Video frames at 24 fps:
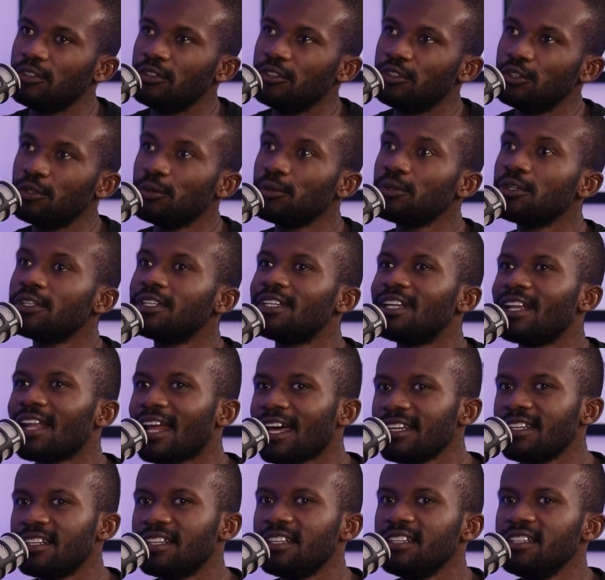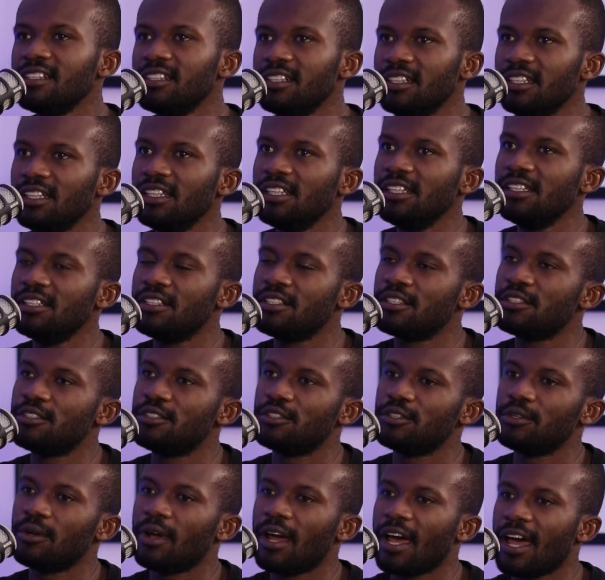You would likely need
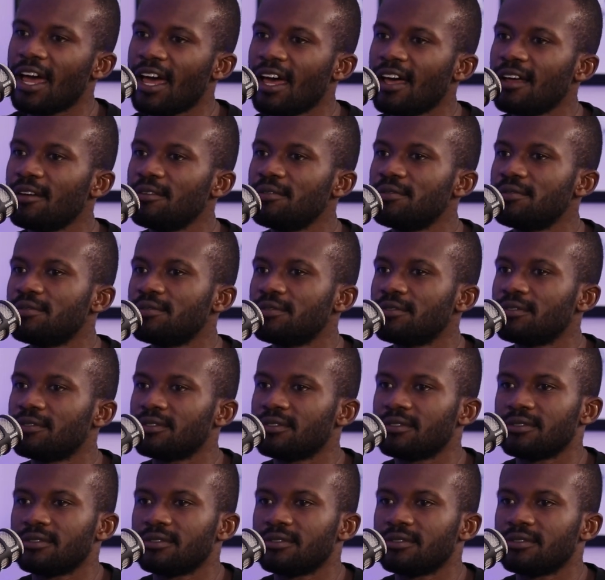to have,